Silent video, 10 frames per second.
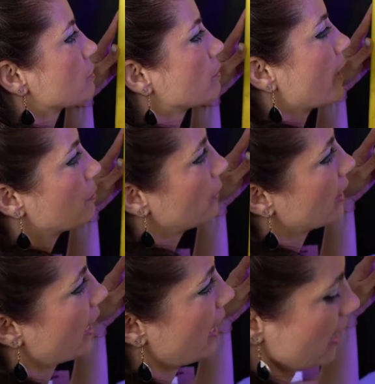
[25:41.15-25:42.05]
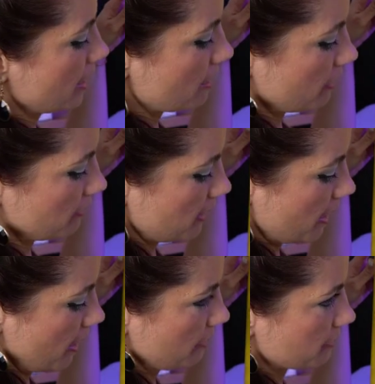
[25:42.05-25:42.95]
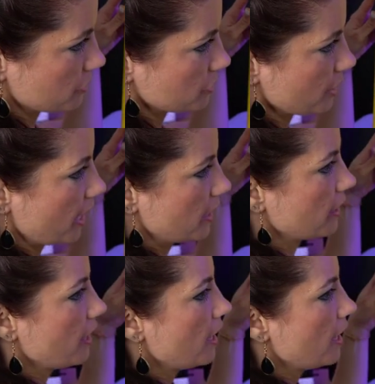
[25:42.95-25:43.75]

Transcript: replicate on the other side.